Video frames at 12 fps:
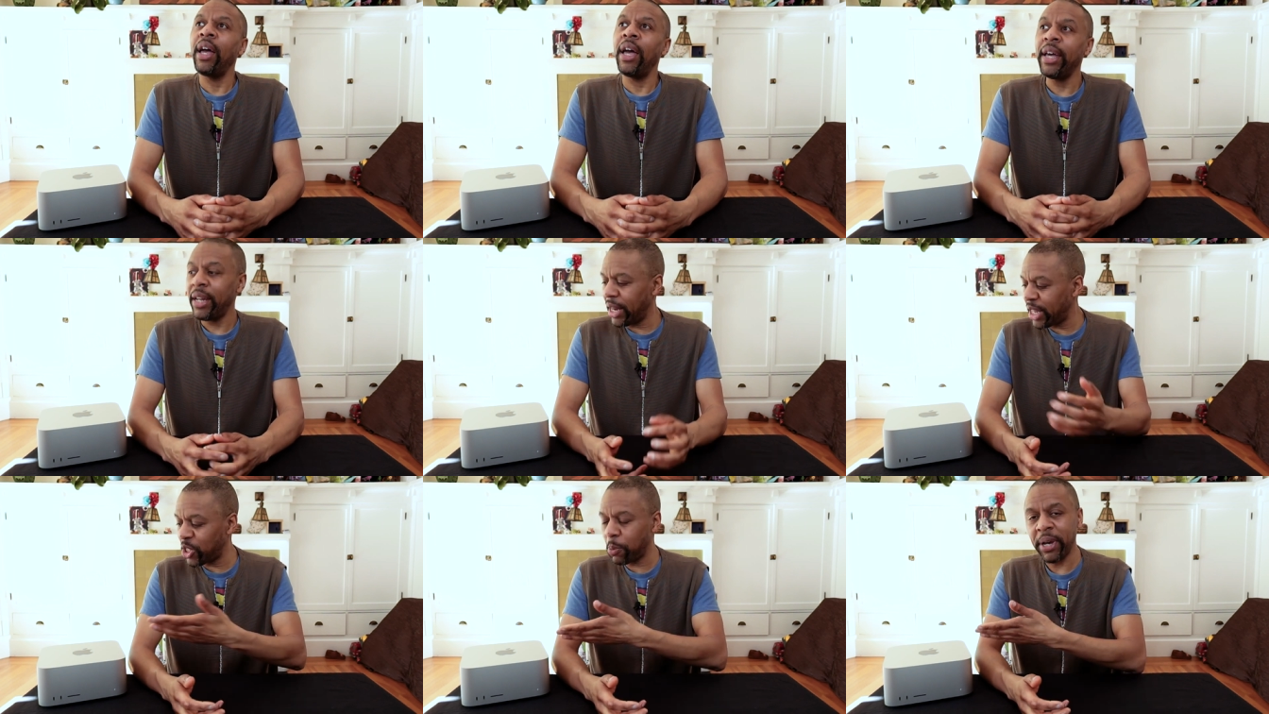and it
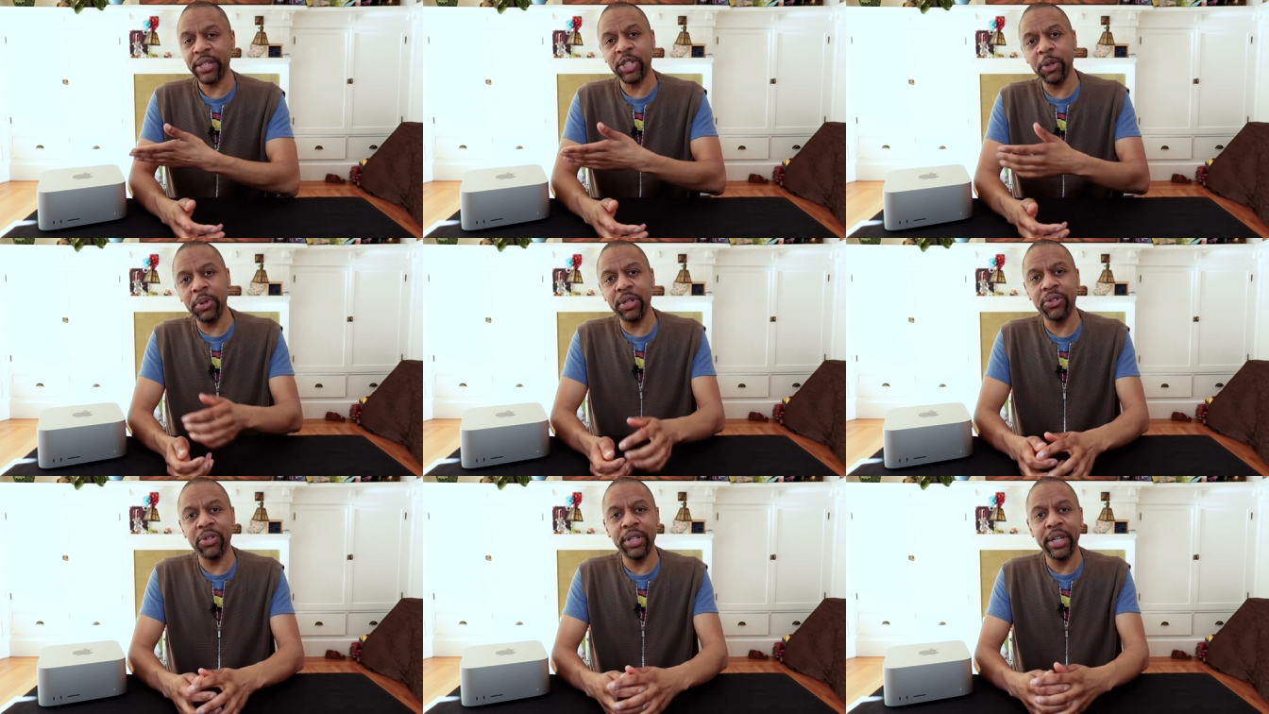has specs
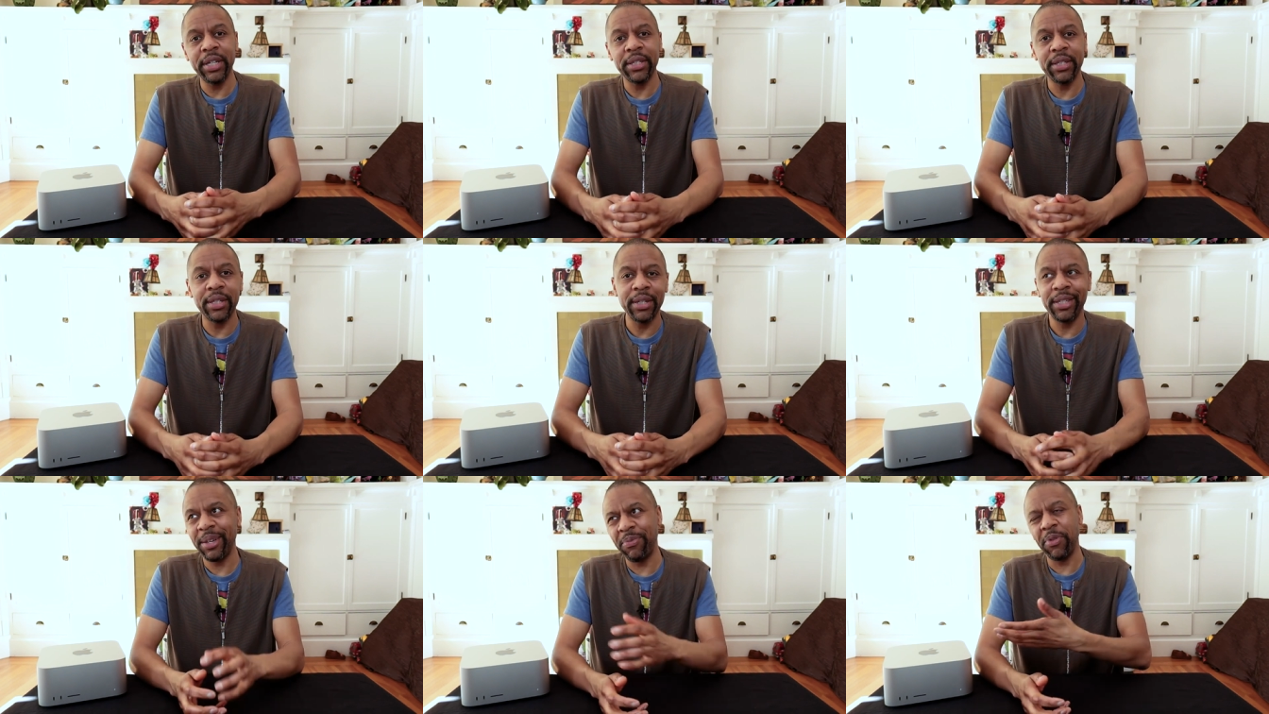similar to this,
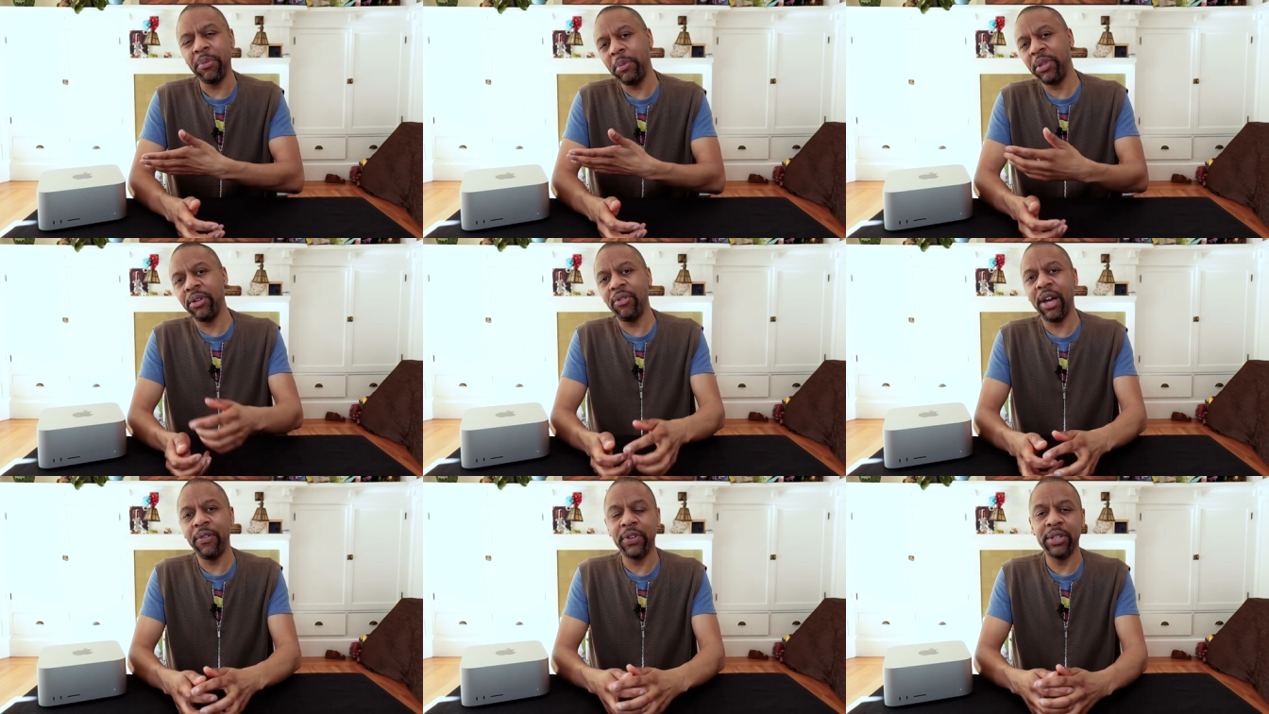except for maybe the
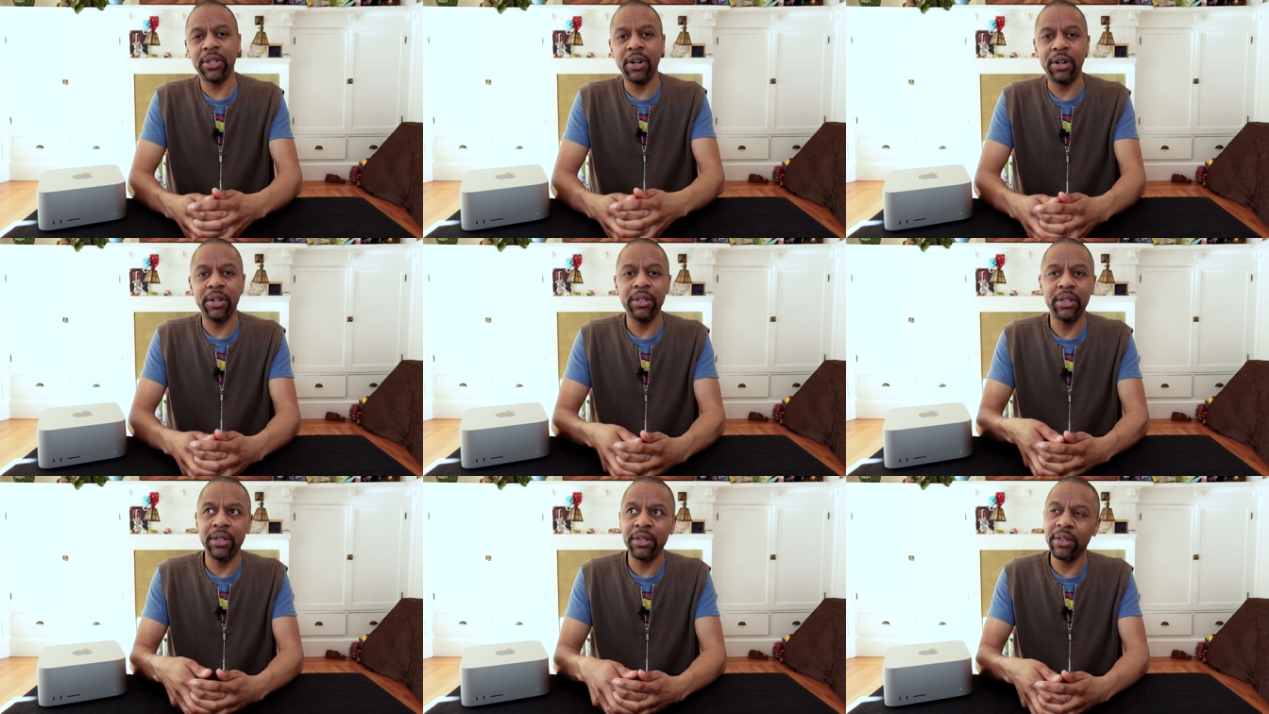graphics card,
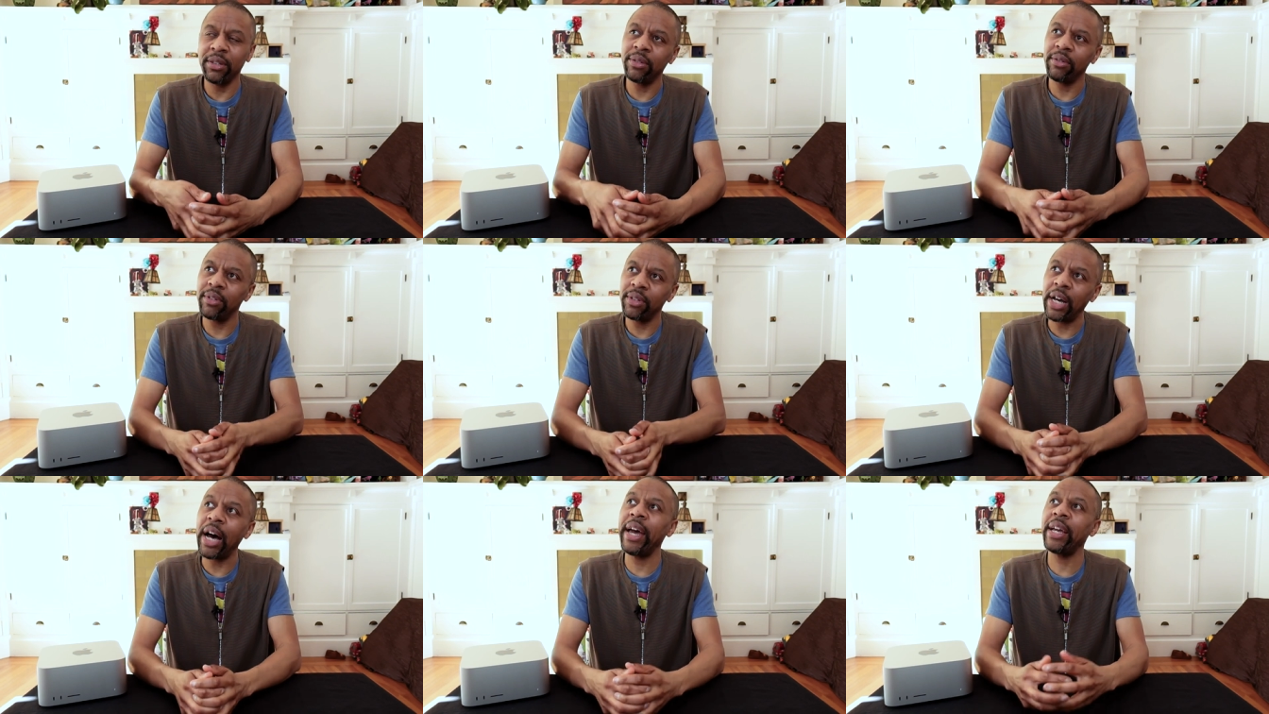and
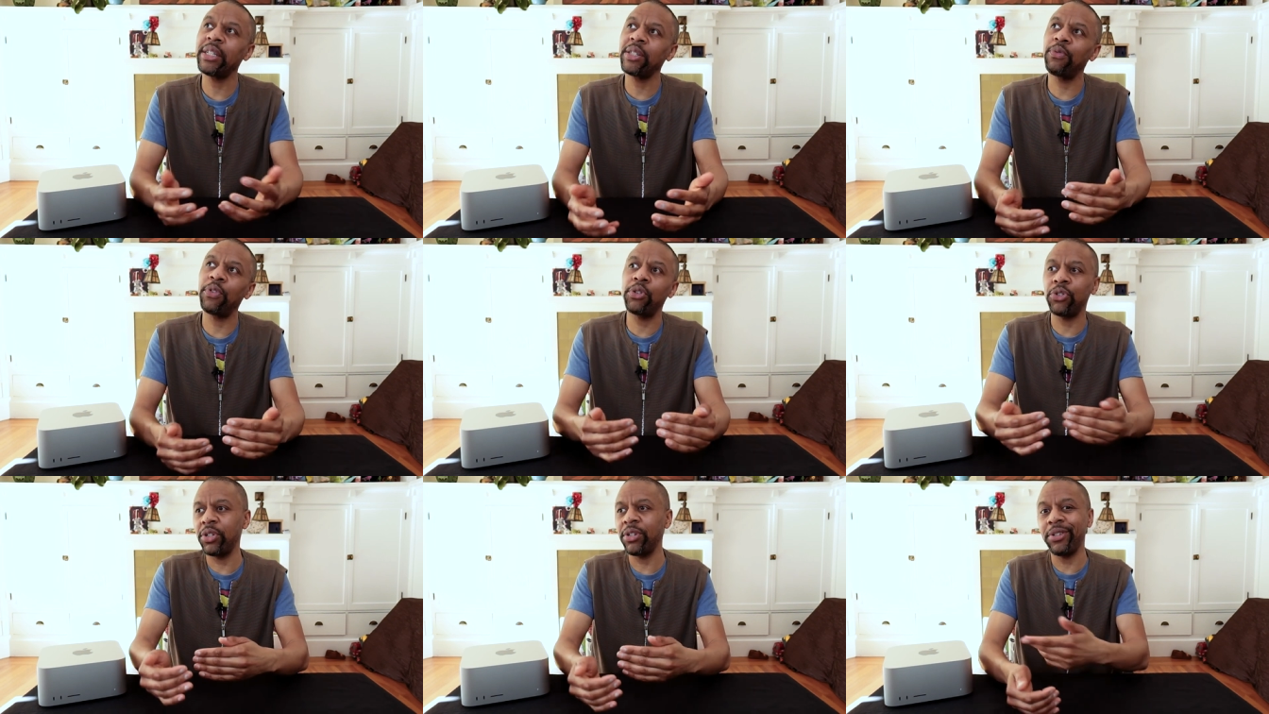the highest
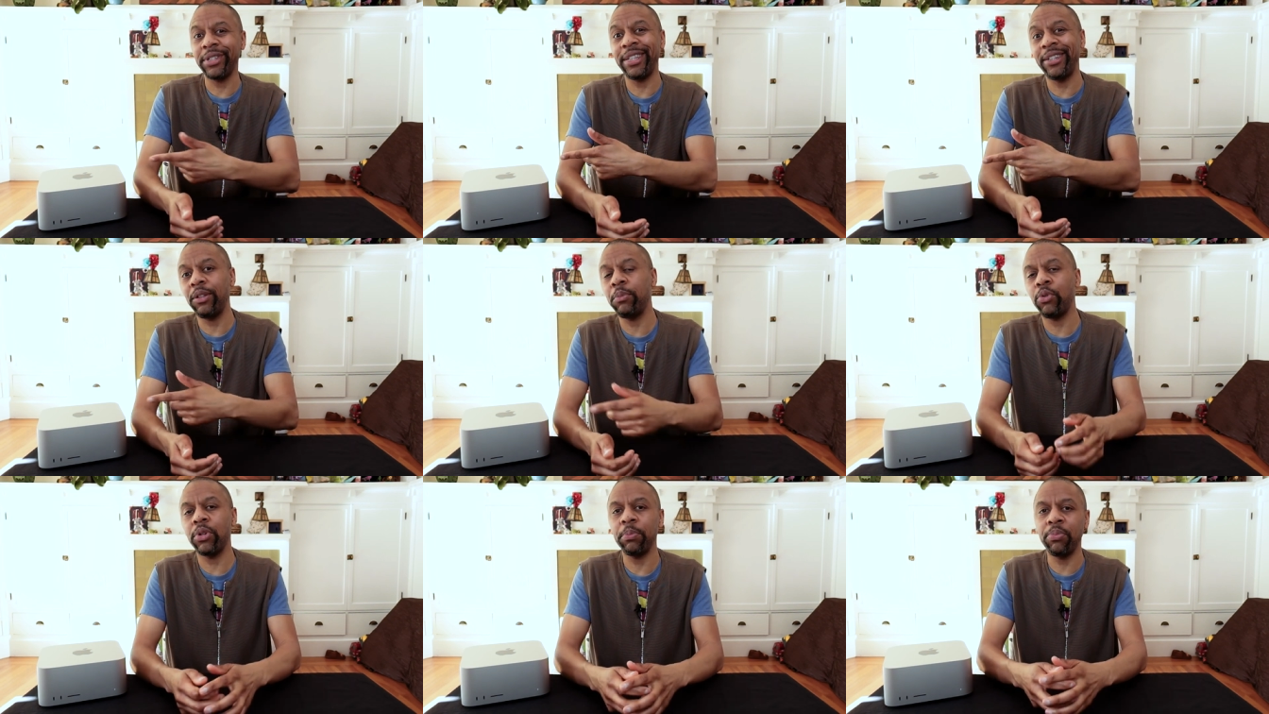version goes a little more